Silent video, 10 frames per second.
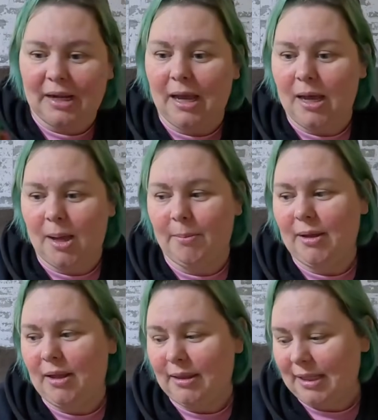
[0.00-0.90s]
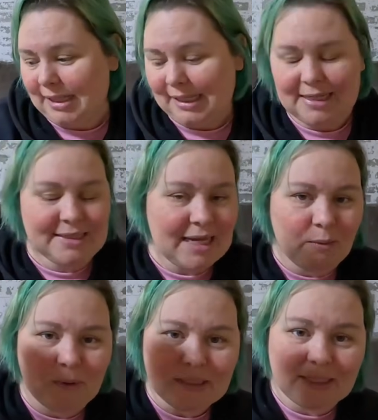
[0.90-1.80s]
And then, like I
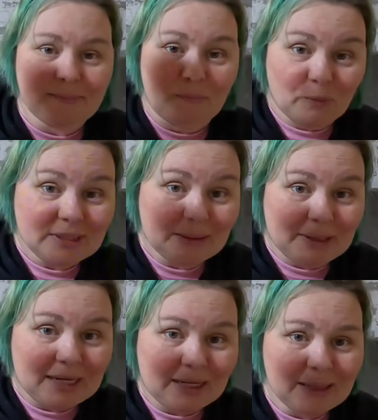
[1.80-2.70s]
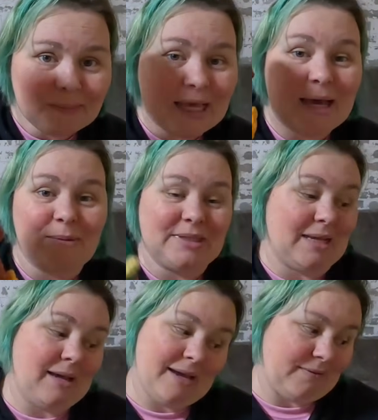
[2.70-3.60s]
said, once I made him, I was
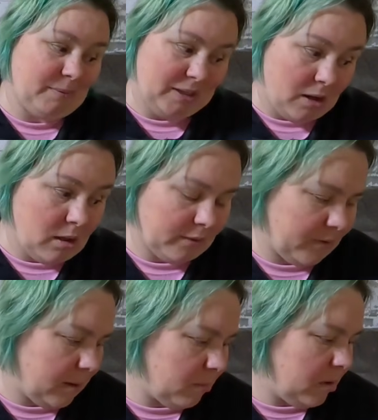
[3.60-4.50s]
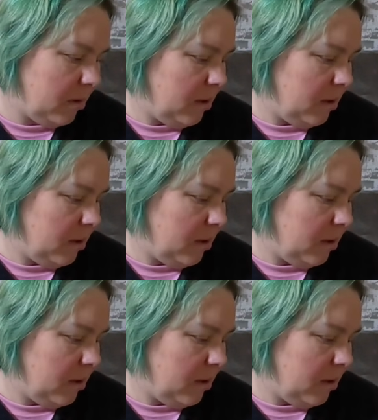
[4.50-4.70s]
like, I have to make all of them.